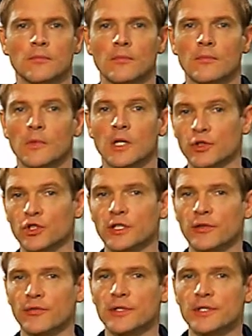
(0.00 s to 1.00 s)

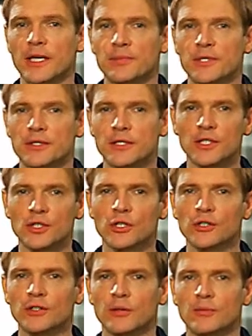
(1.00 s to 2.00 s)
Obviously, ensure
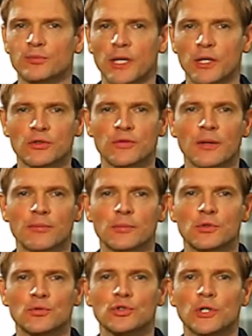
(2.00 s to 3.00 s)
that you have
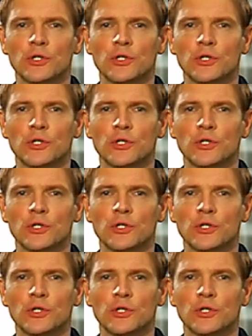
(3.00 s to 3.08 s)
disconnected